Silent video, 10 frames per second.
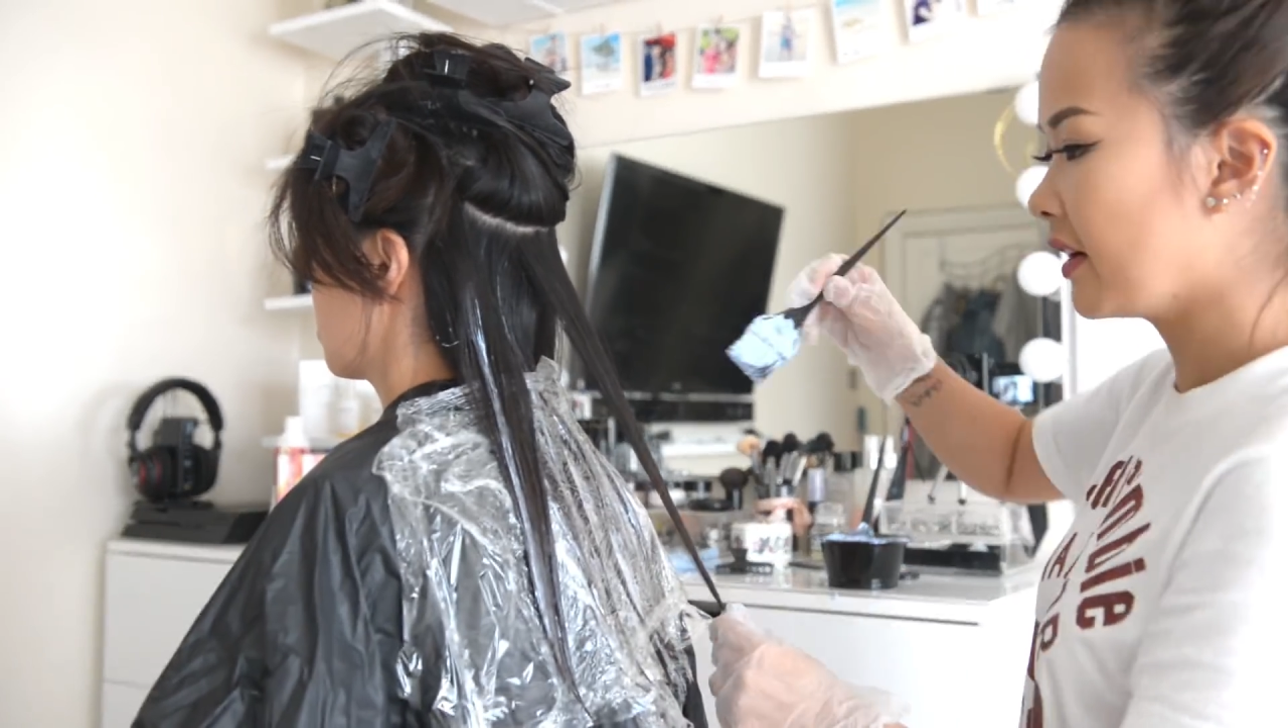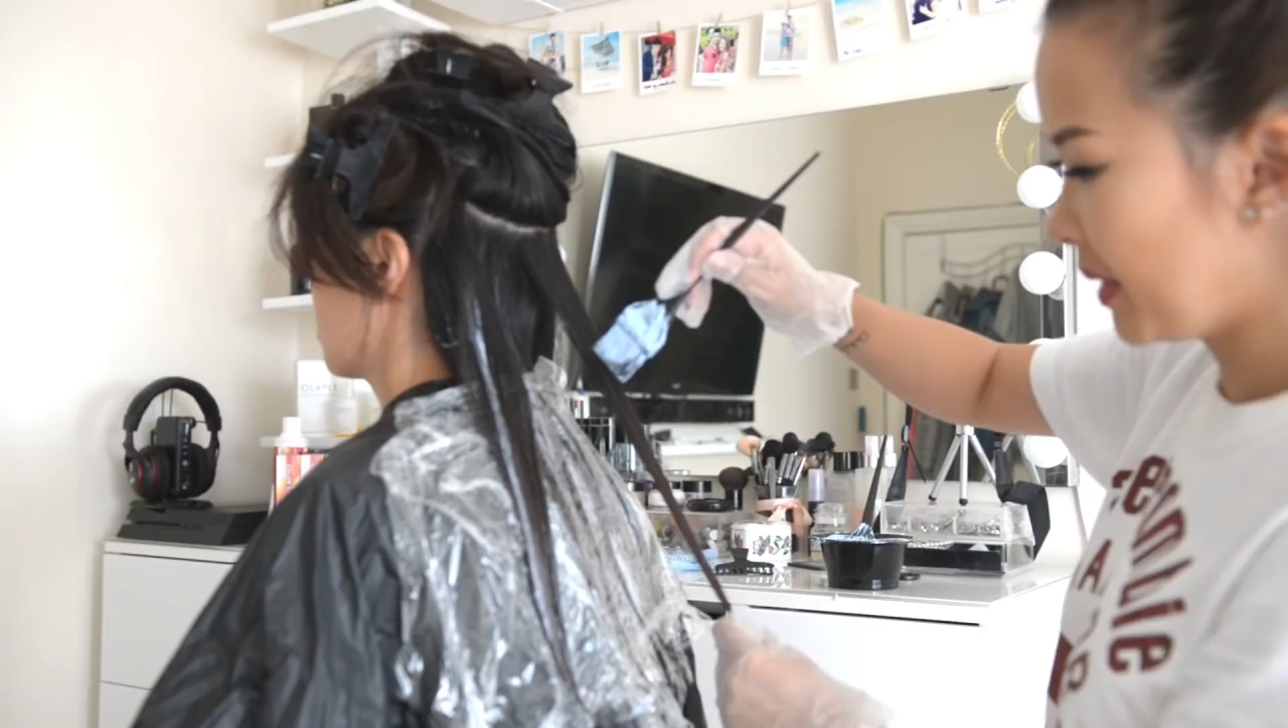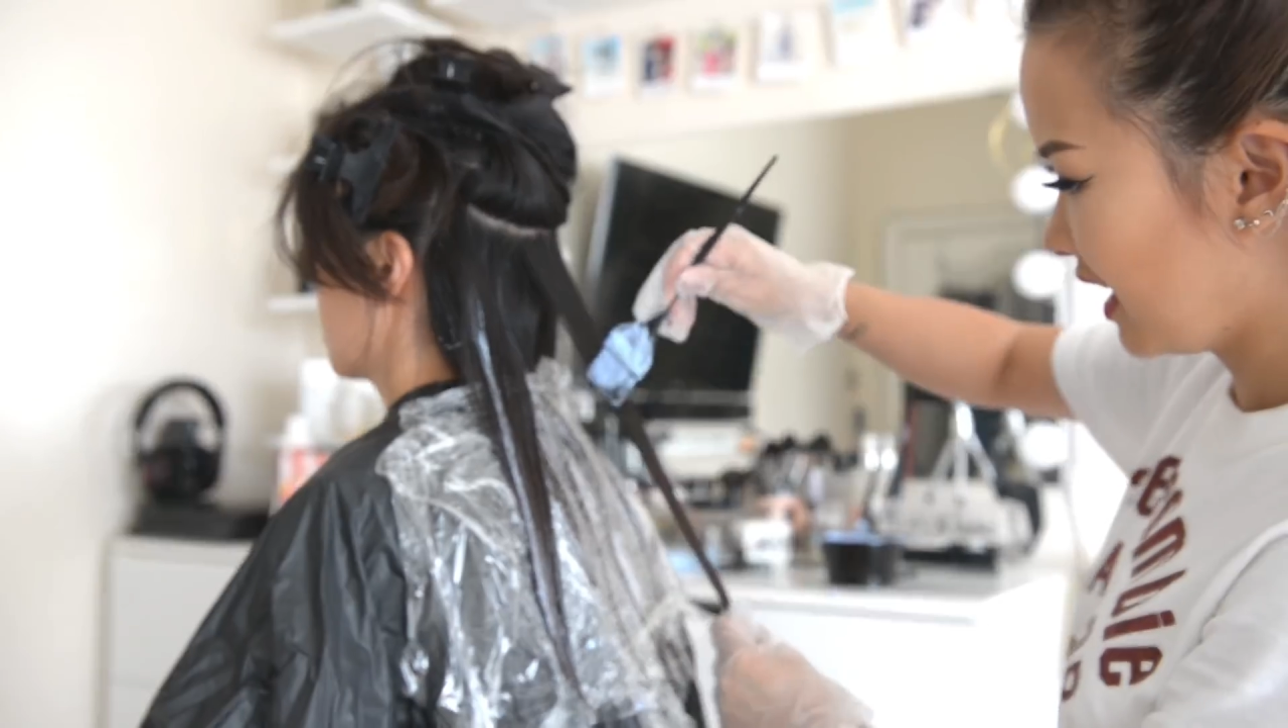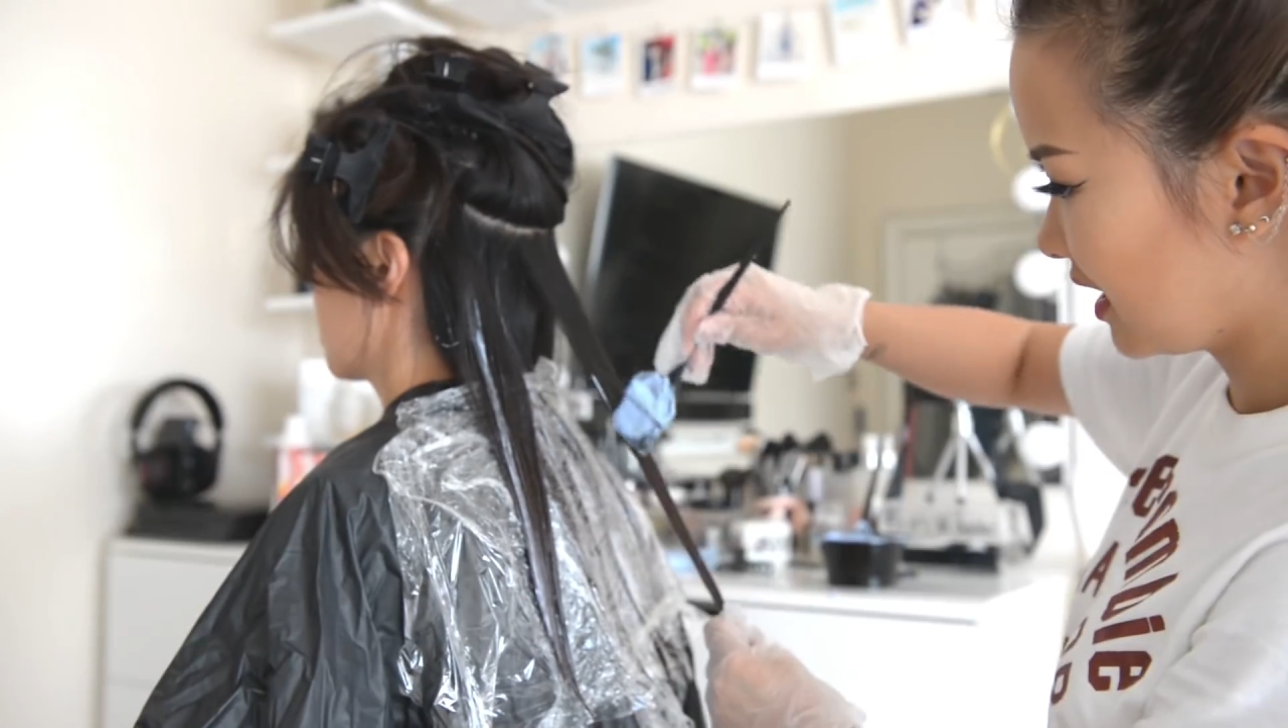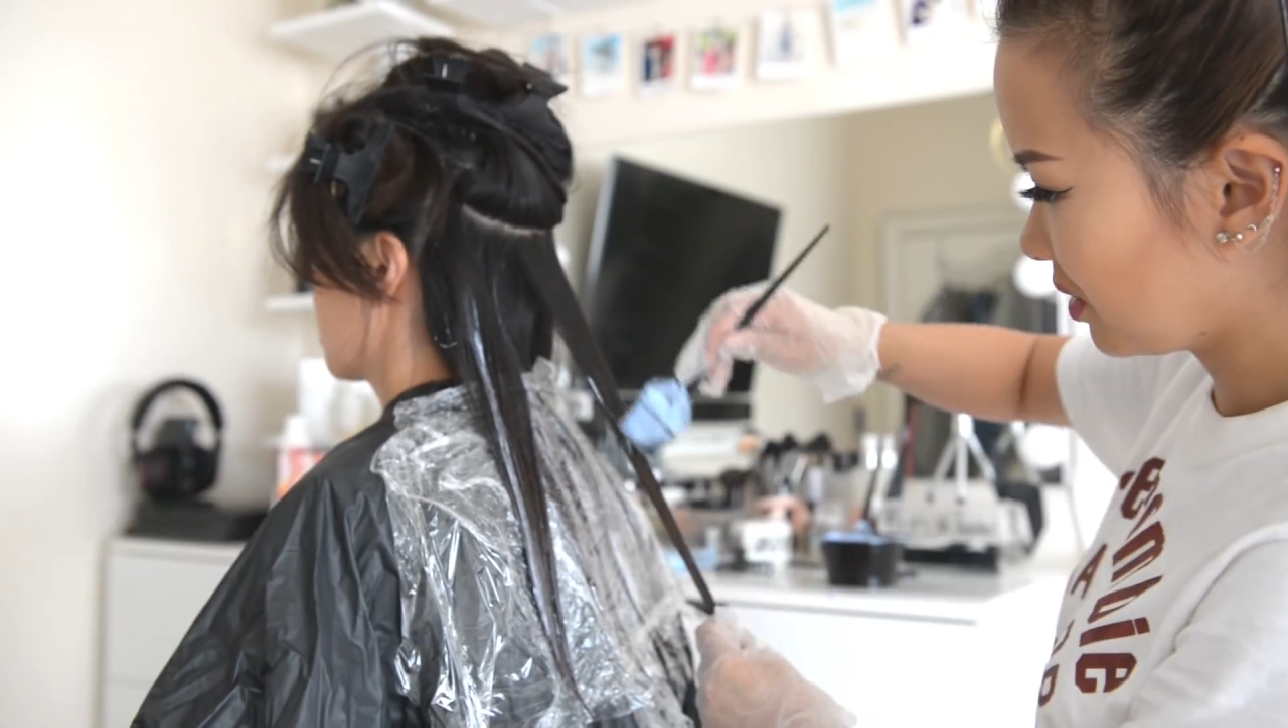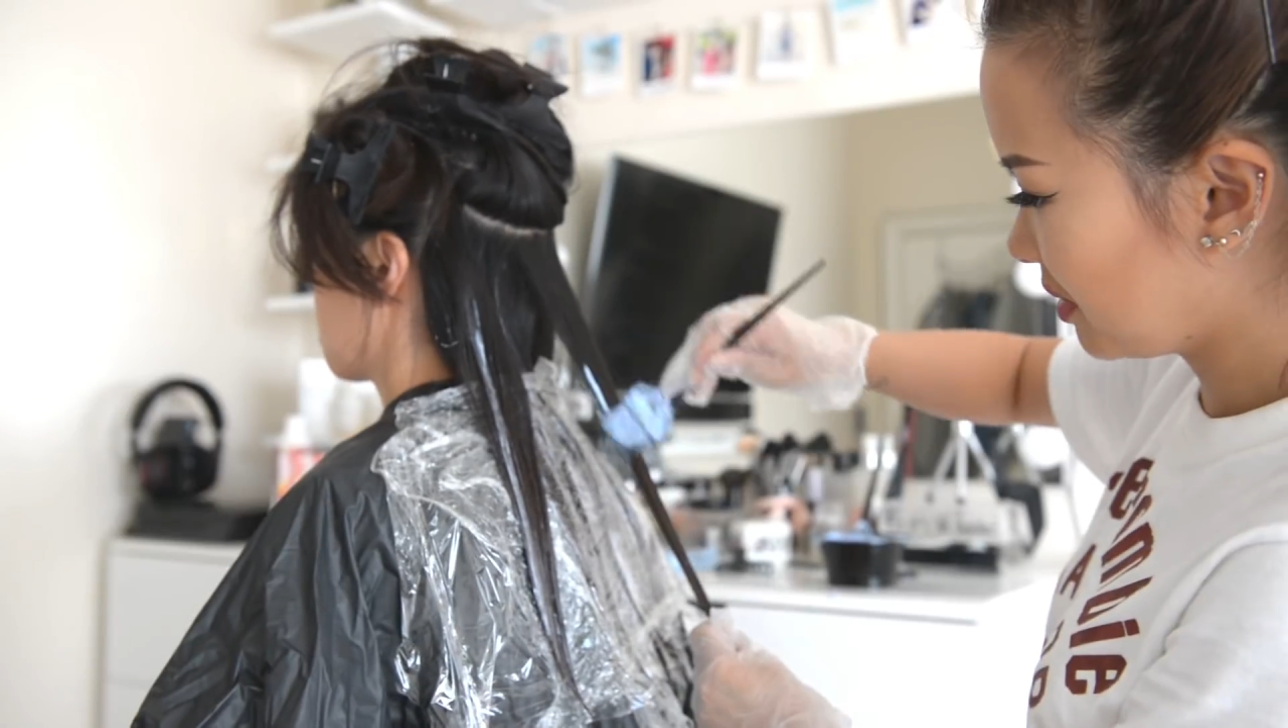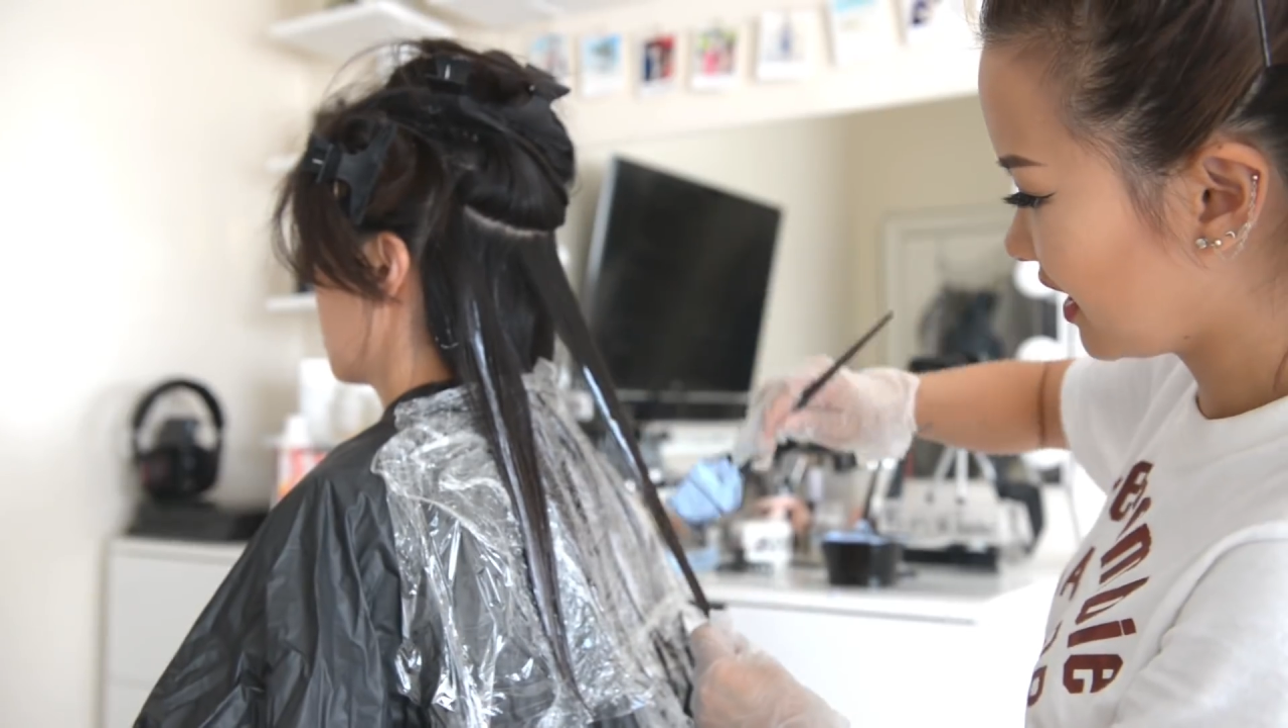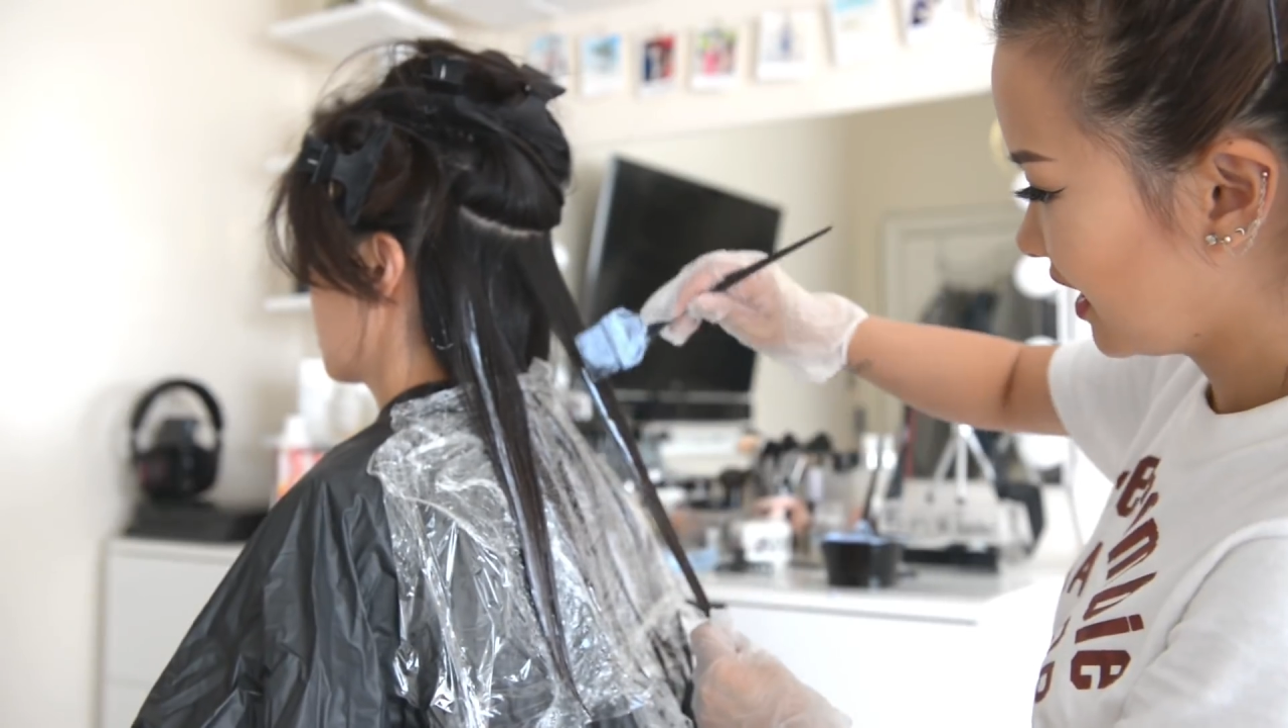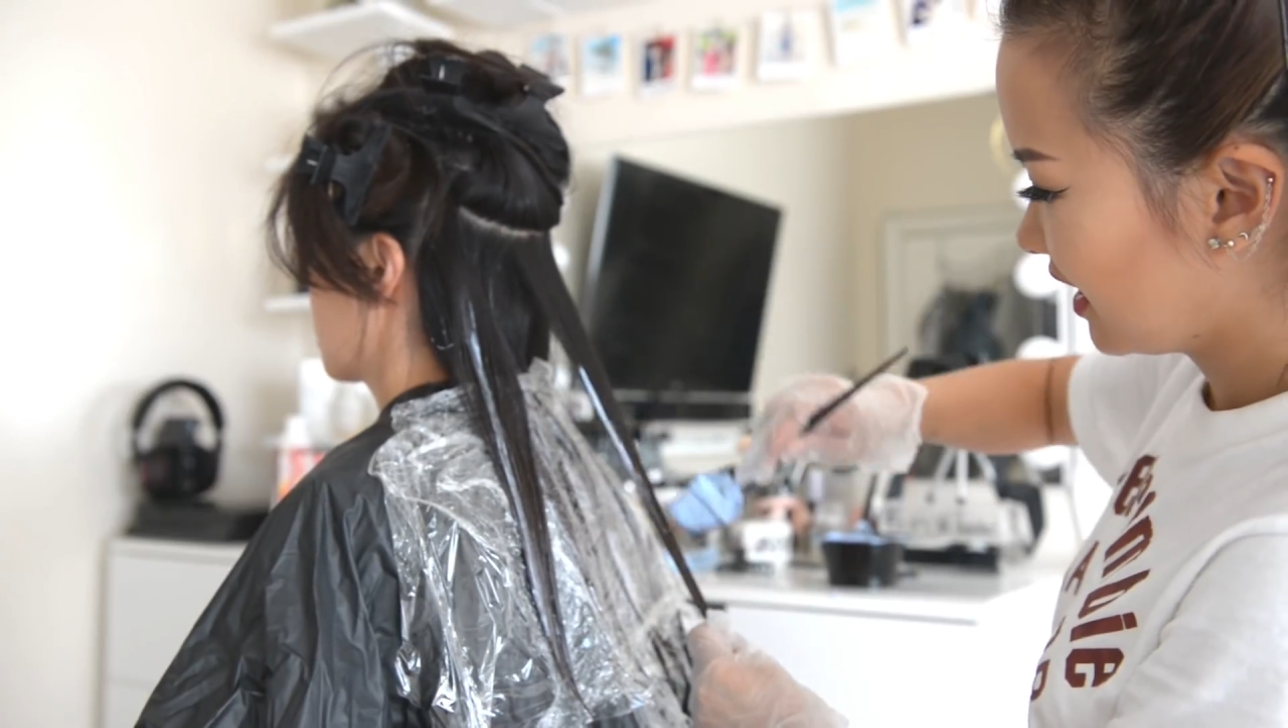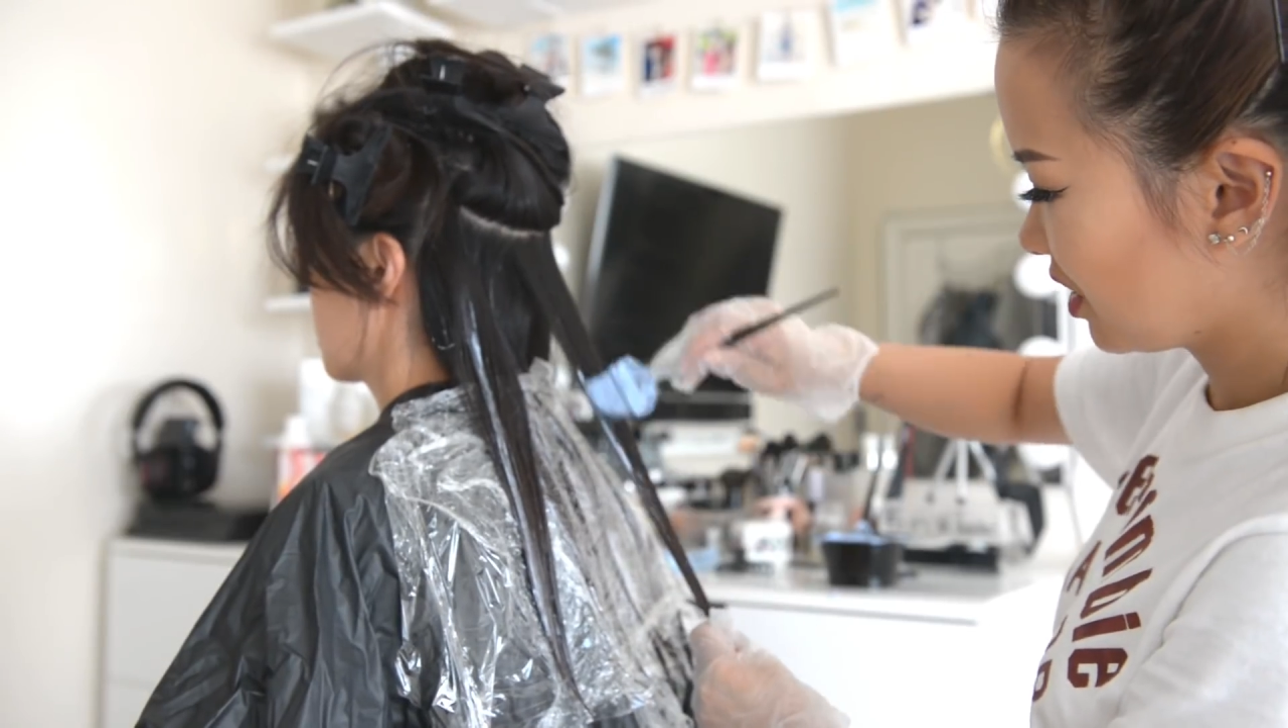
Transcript: but painted